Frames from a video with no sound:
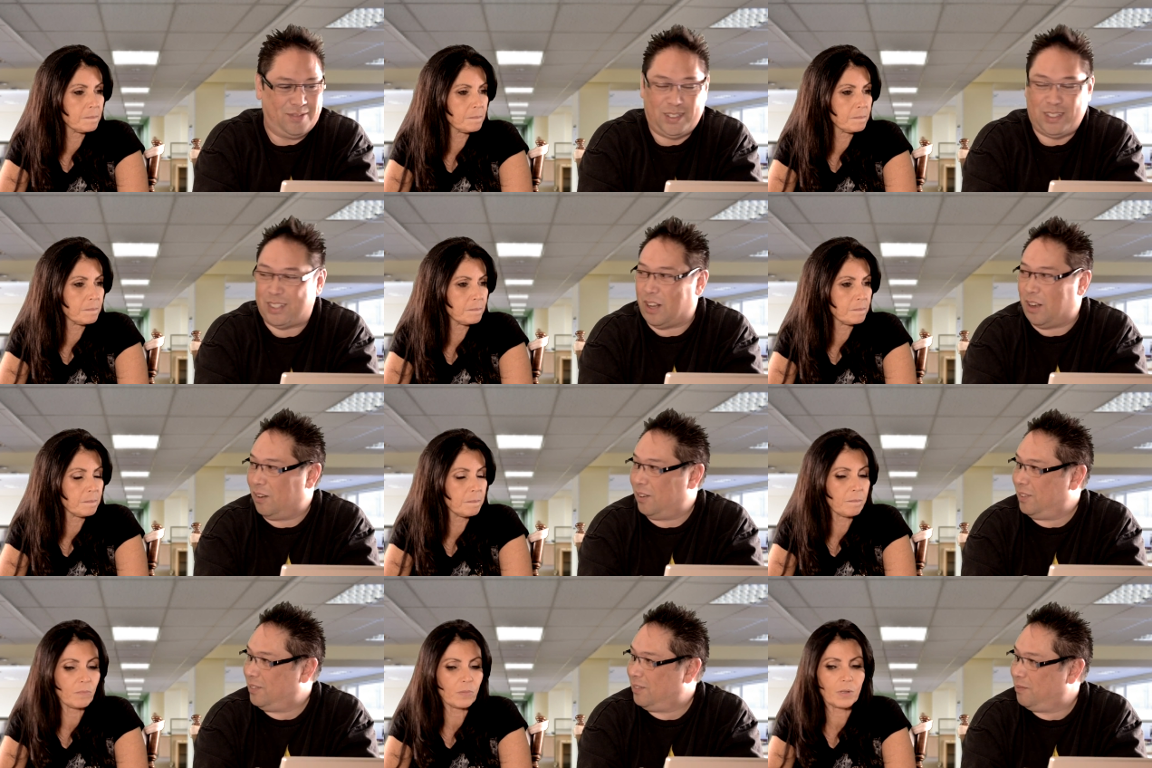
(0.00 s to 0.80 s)

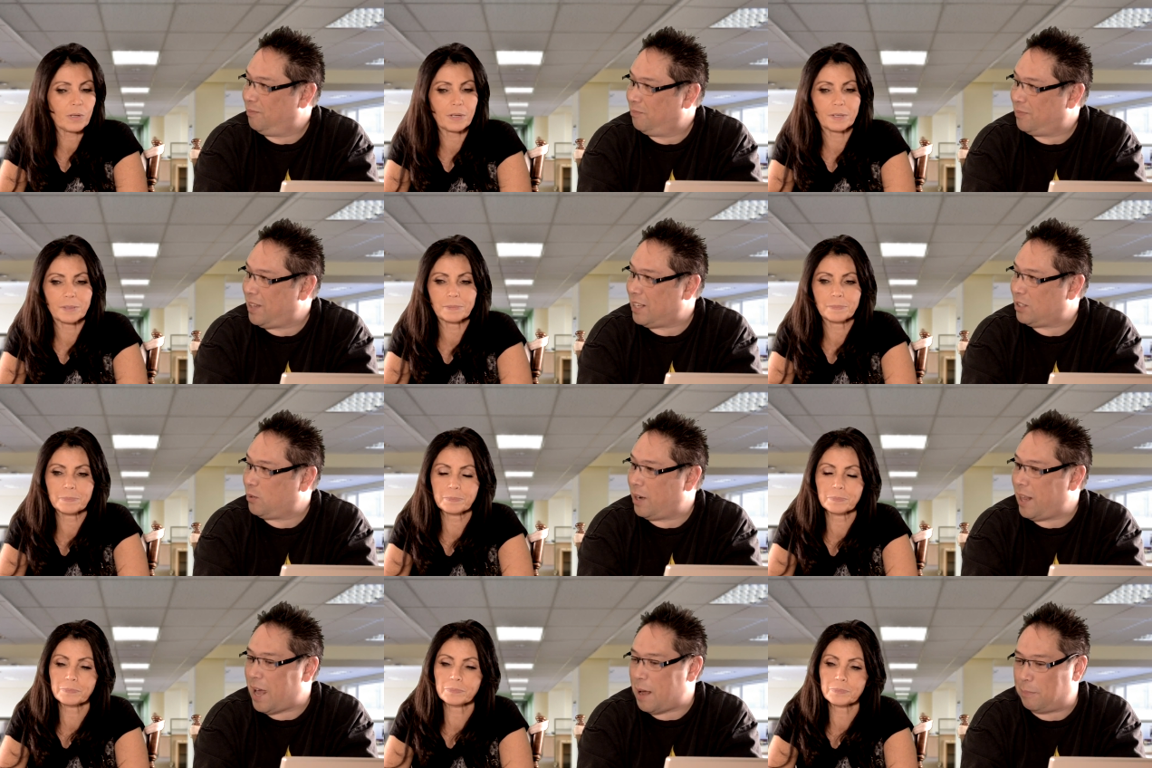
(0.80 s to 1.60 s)
Speaker 1: so okay. that's
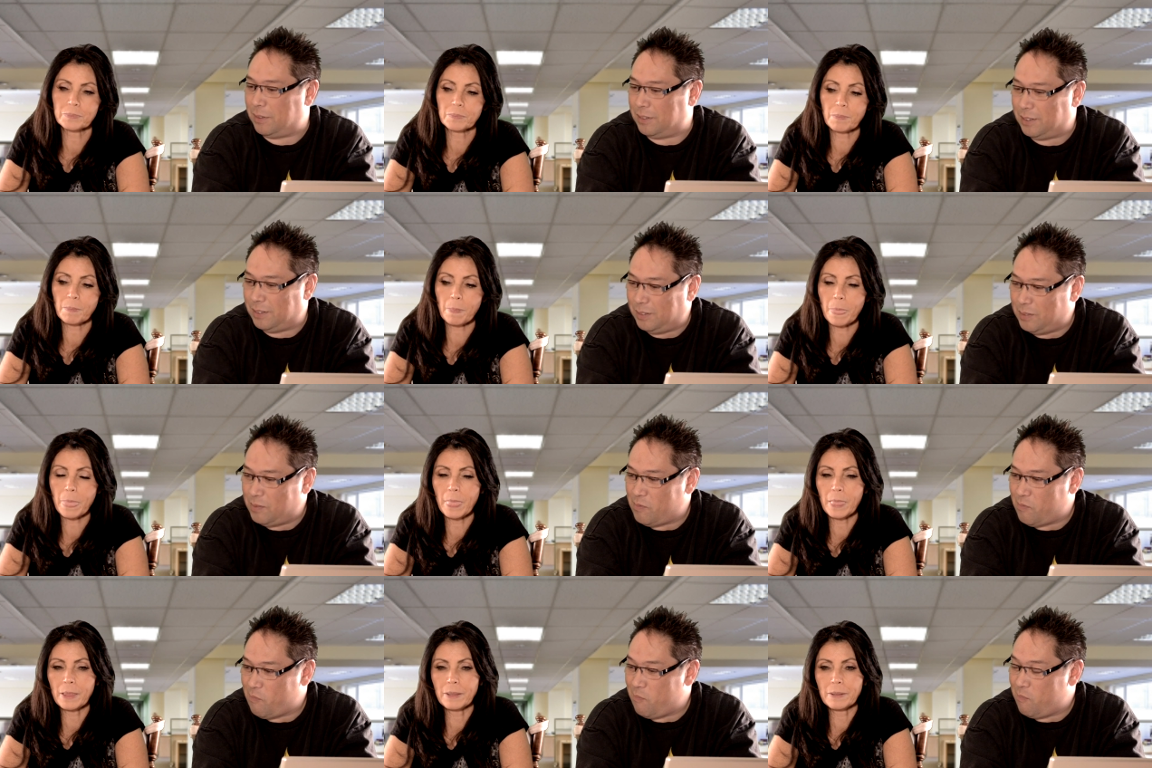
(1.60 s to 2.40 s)
what happened.
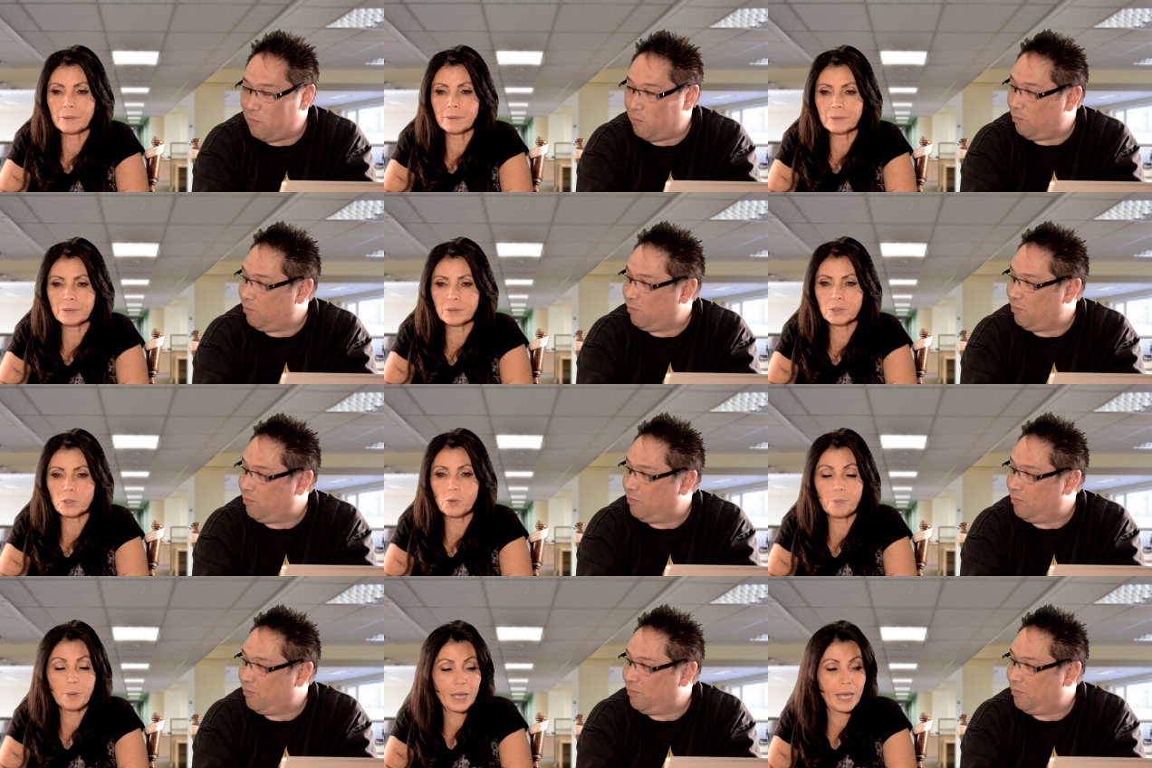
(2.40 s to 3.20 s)

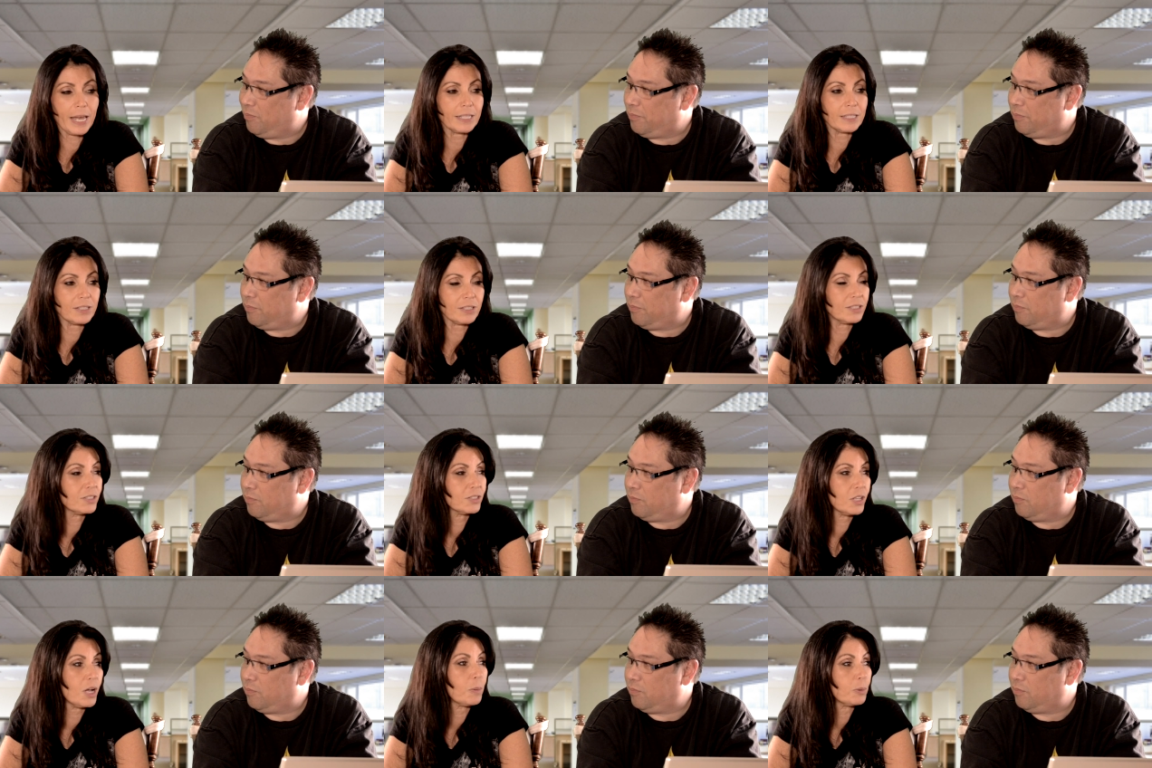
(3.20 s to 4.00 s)
Speaker 2: So pants
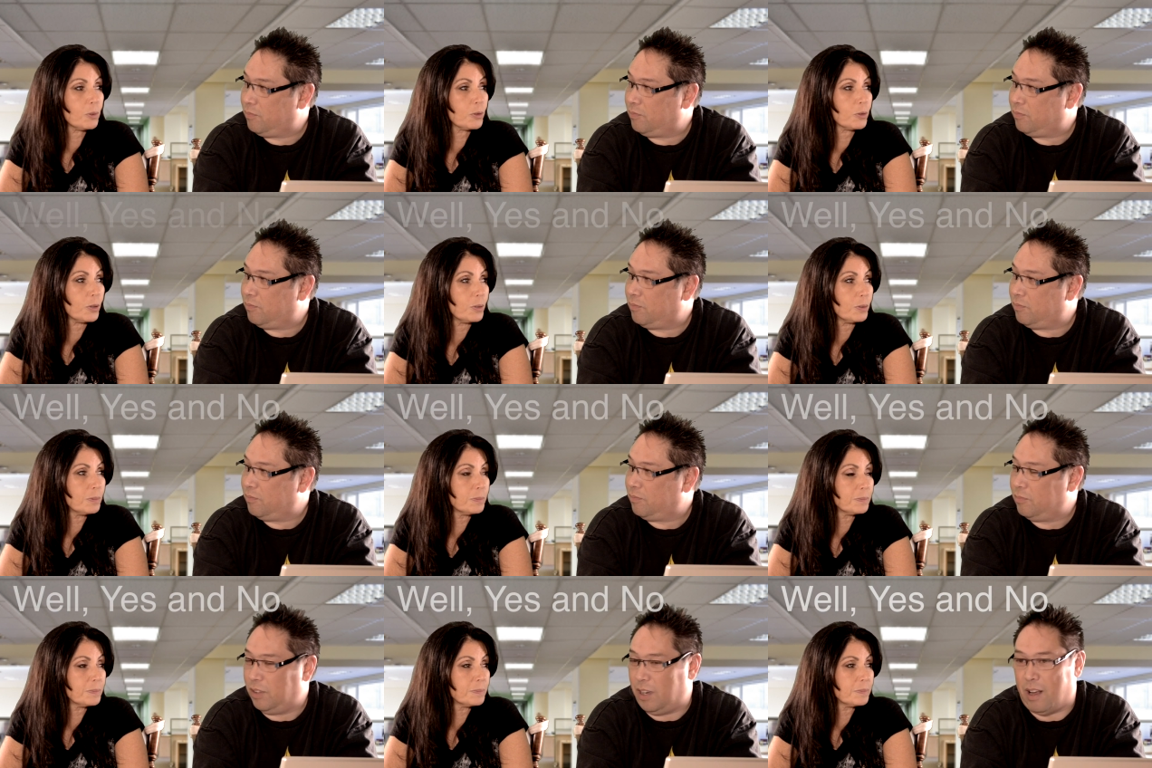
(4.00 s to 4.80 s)
is not plural.
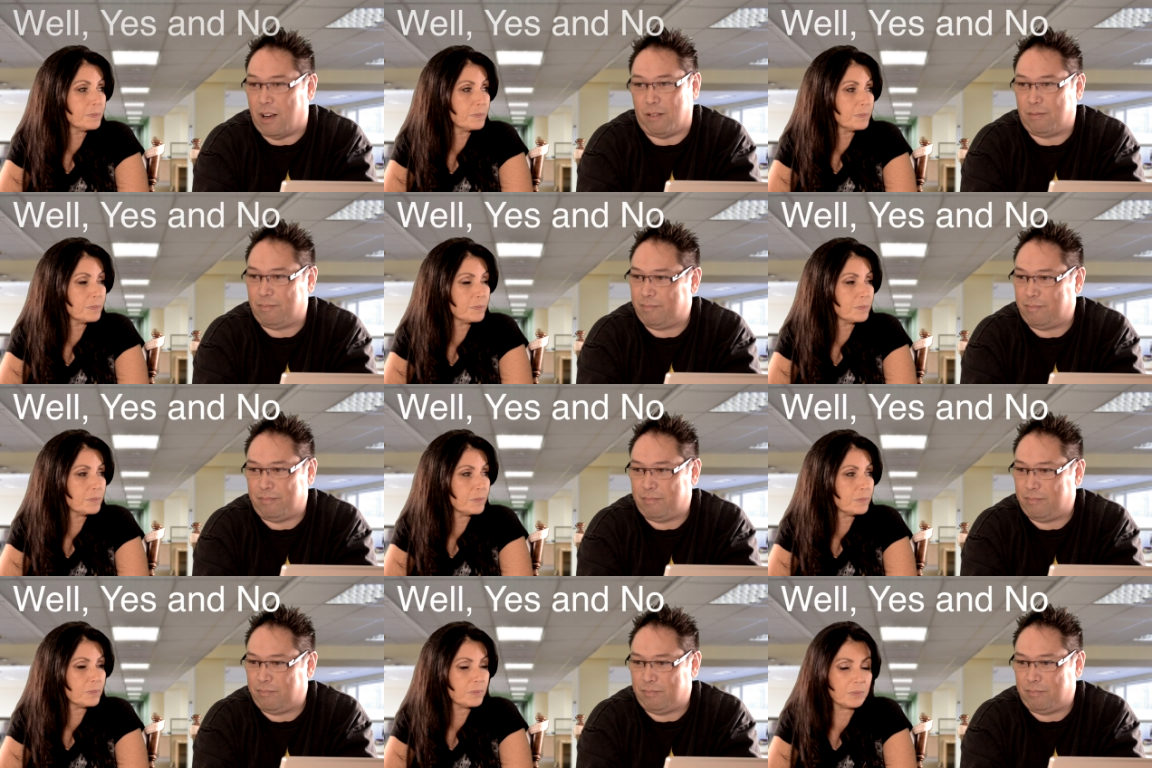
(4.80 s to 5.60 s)
No.
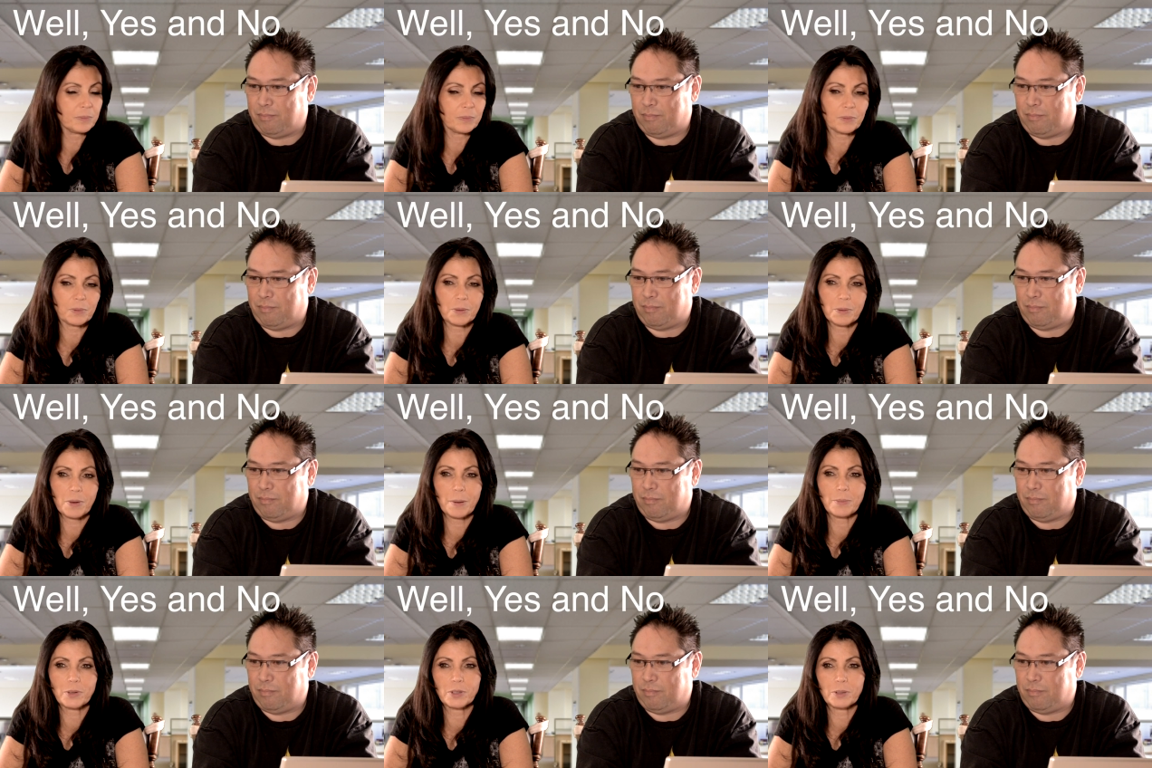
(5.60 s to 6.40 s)

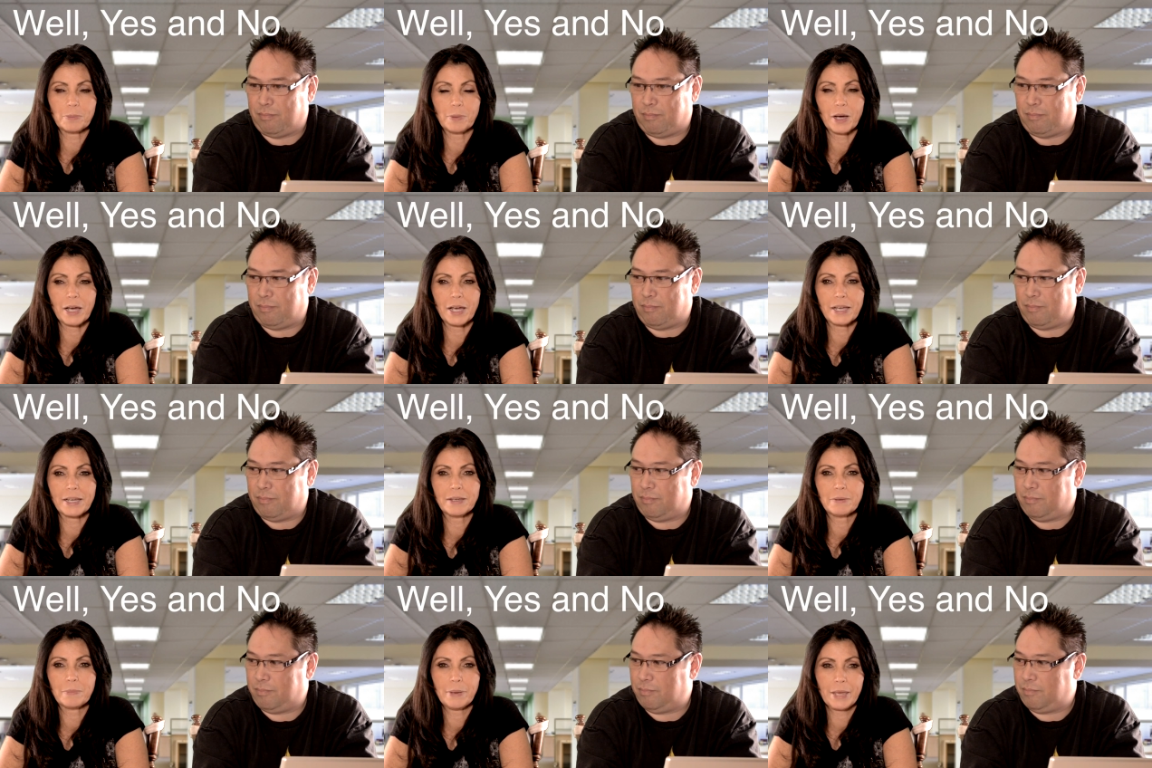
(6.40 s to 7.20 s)
I'm going to
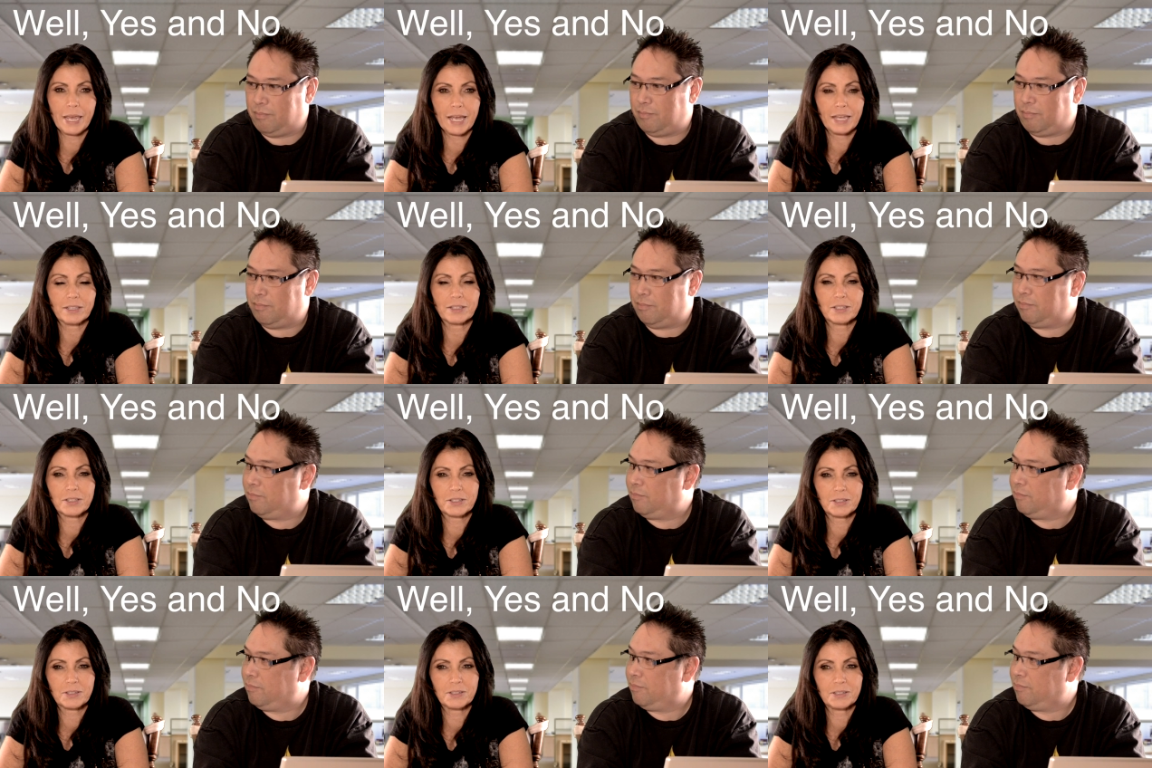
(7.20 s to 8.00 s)
buy
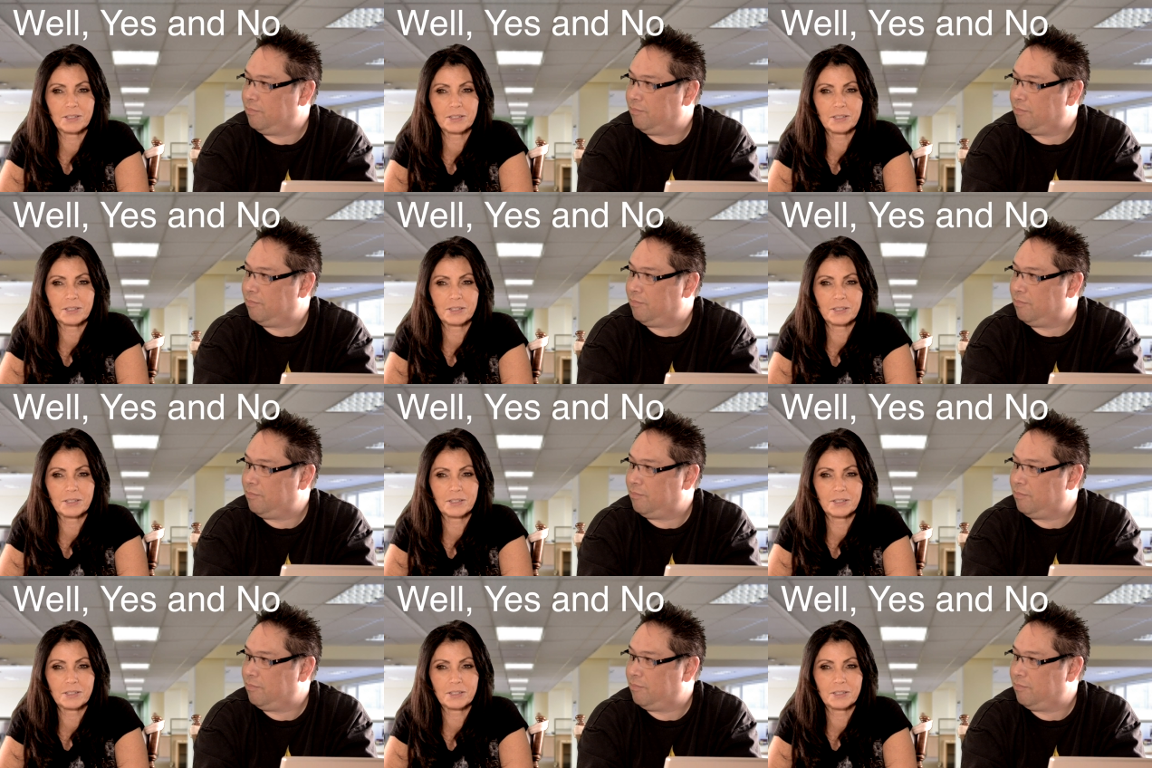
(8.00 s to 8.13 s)
pants.